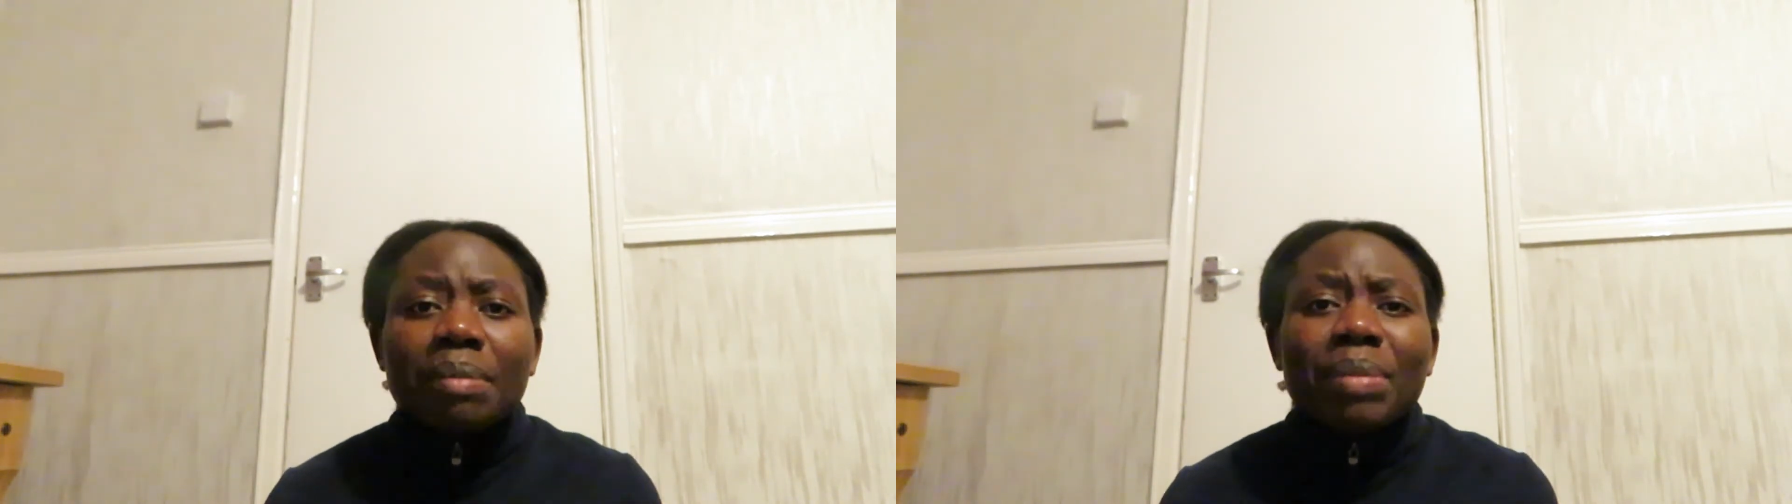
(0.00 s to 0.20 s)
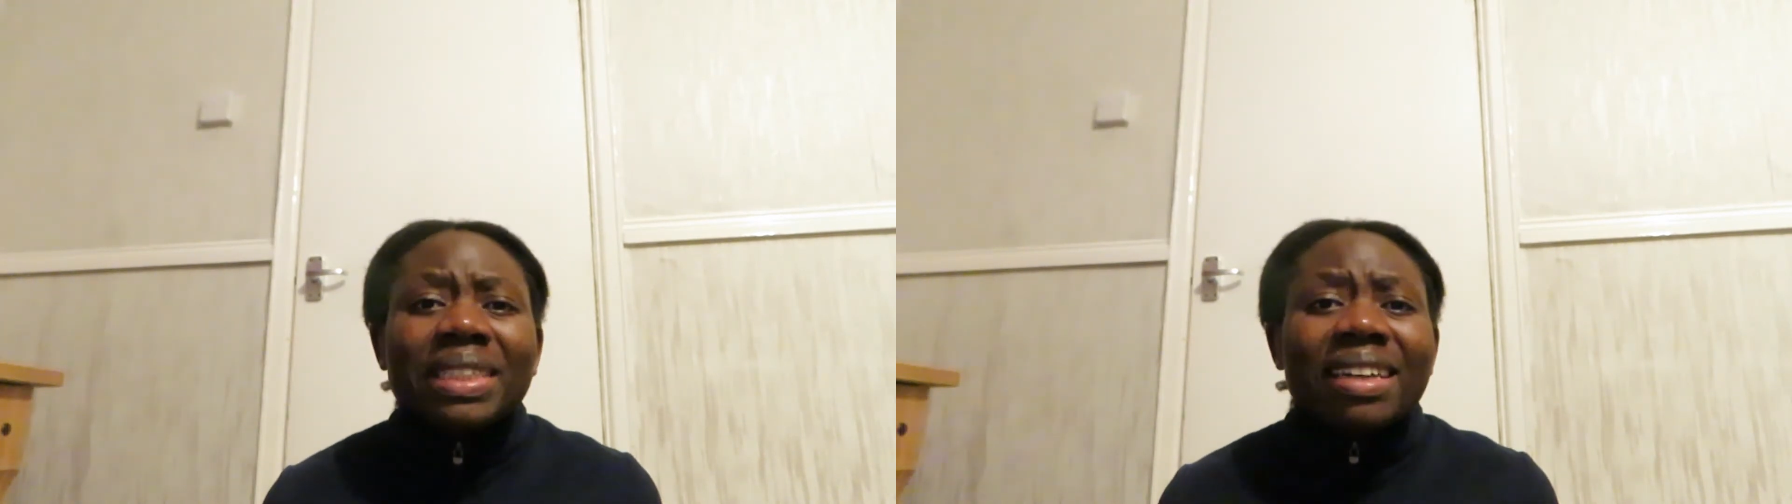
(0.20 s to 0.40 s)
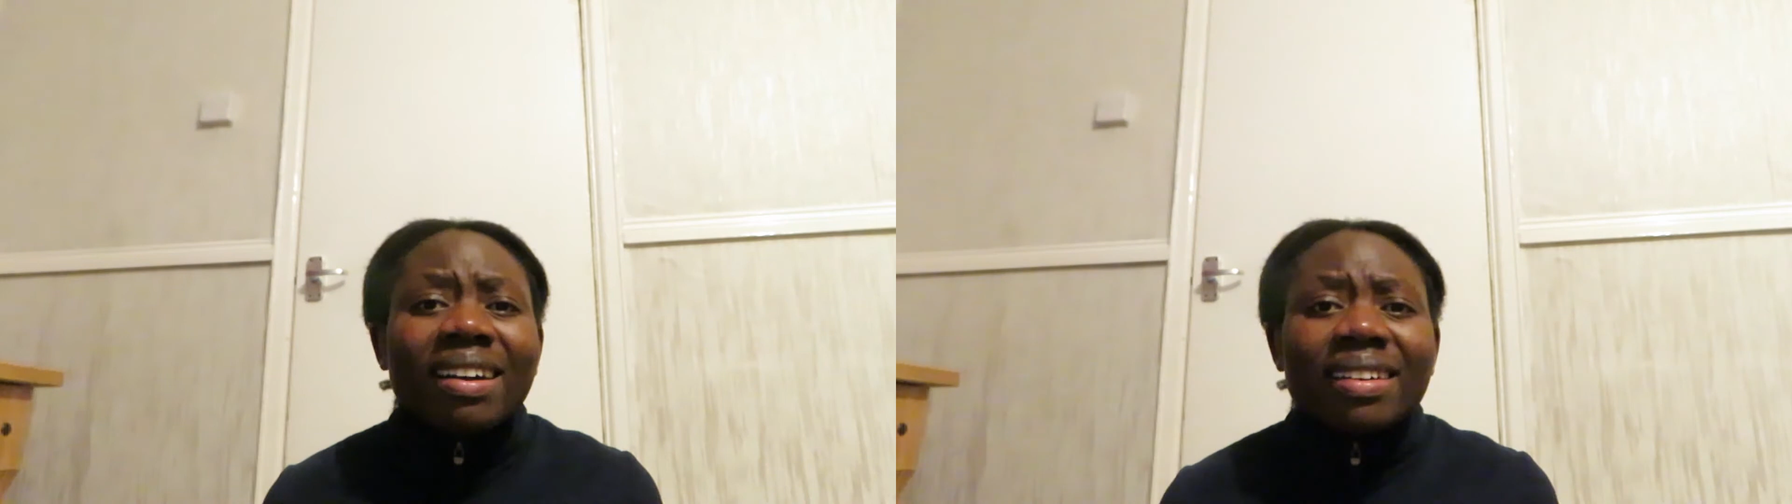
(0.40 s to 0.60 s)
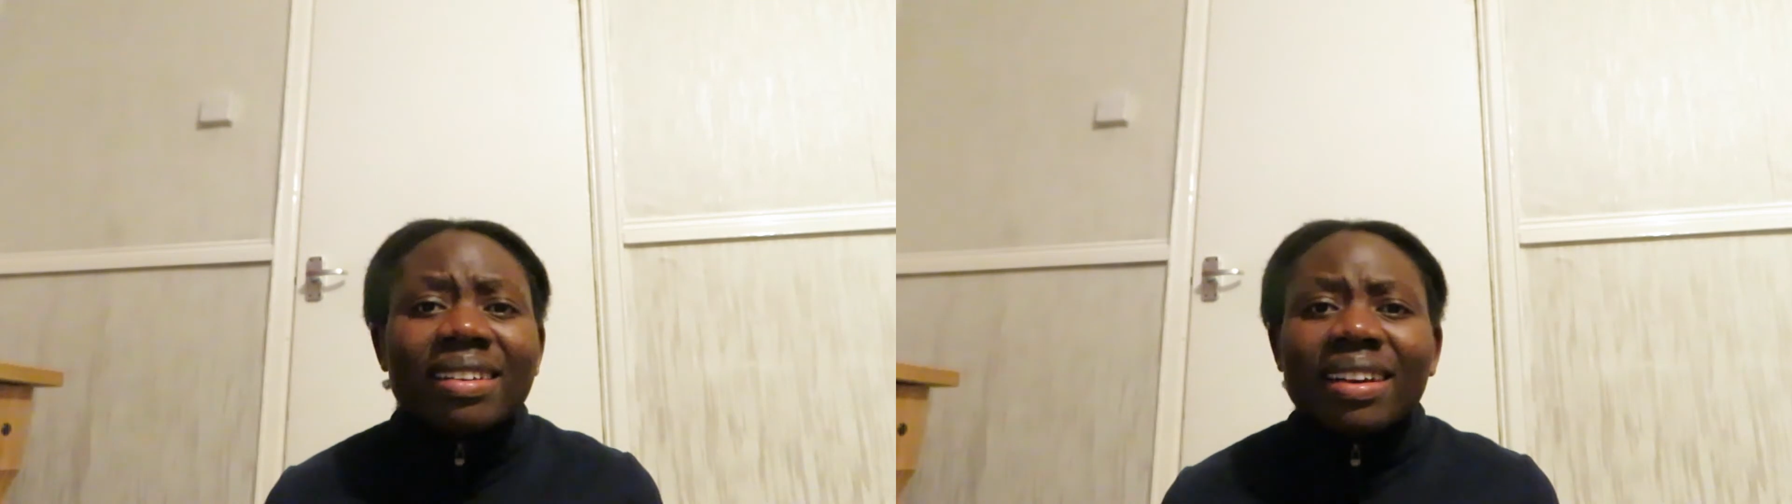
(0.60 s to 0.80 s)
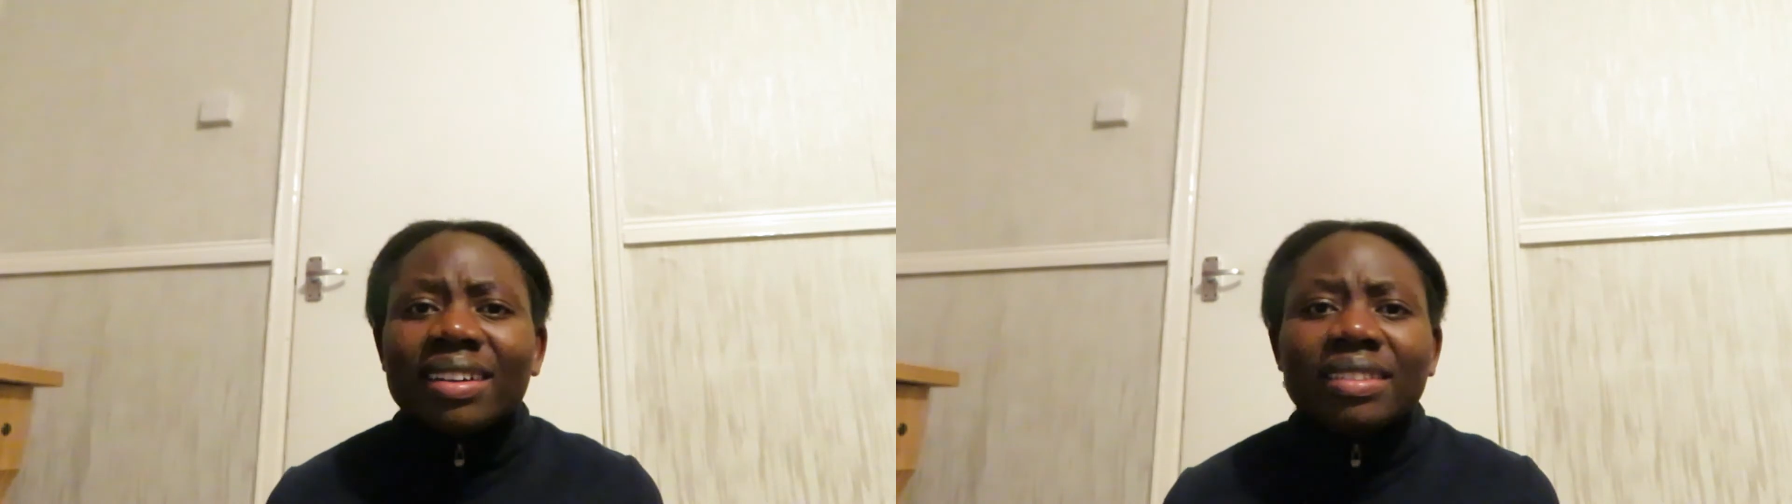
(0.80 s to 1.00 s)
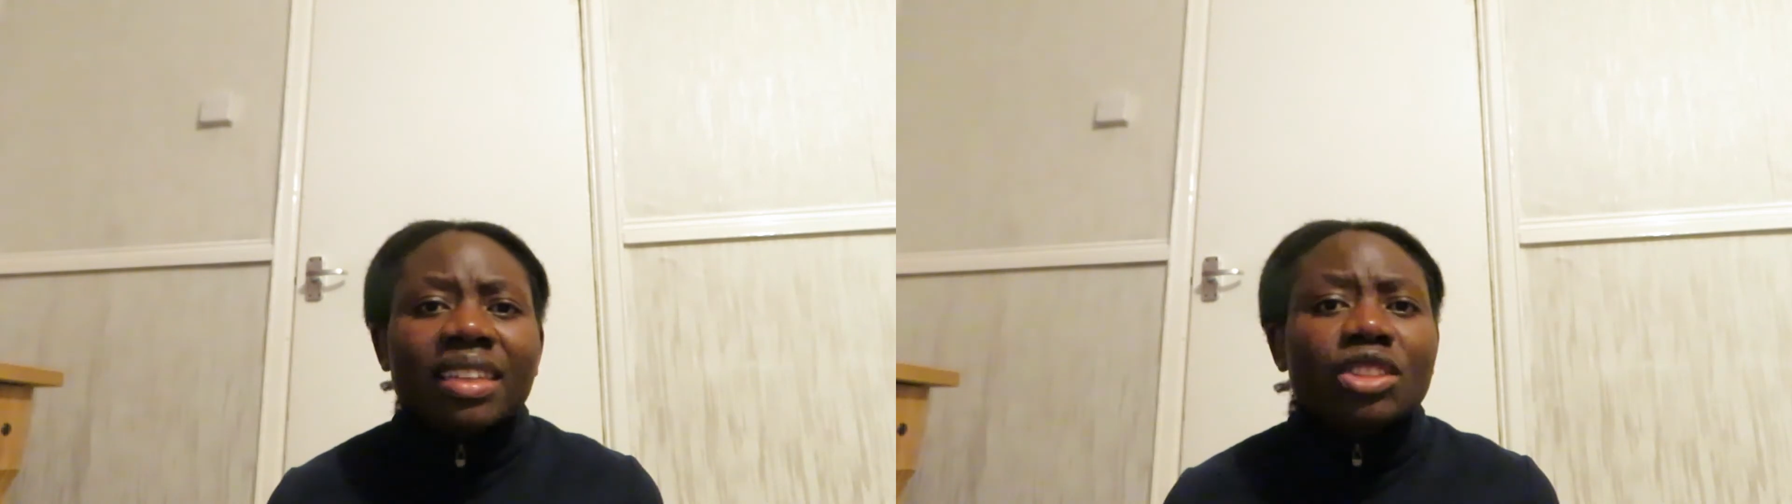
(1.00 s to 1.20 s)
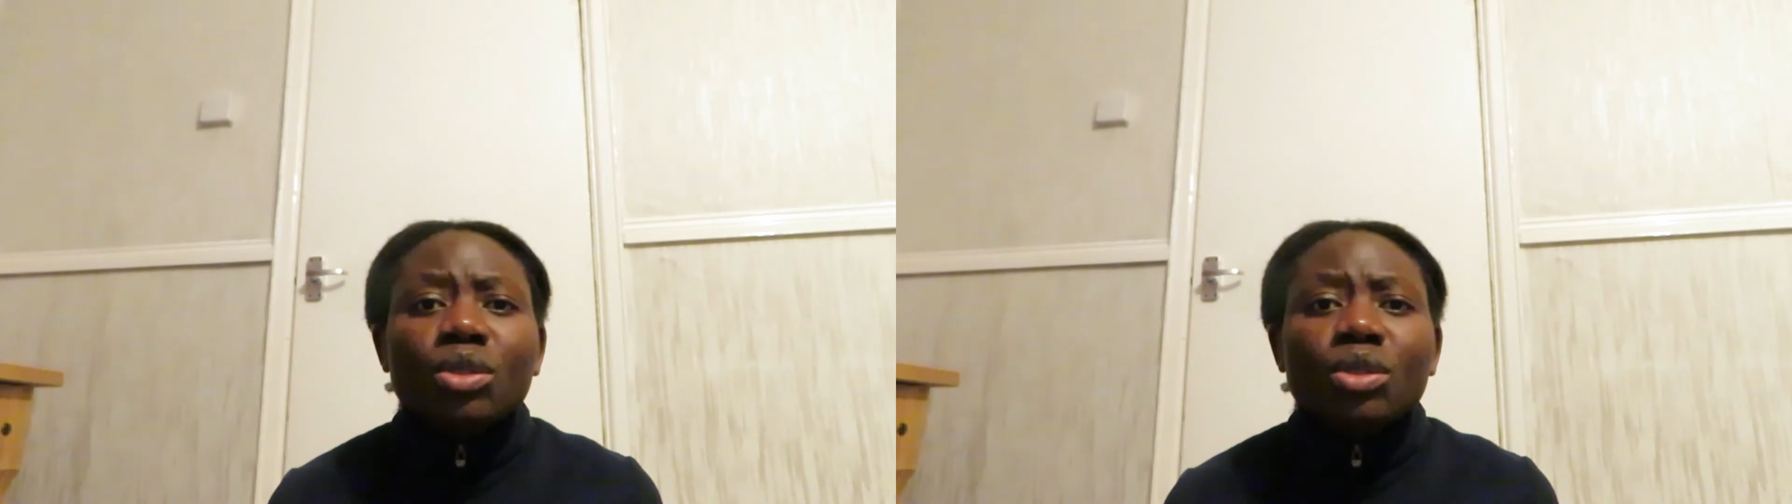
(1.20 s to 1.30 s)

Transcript: But anger does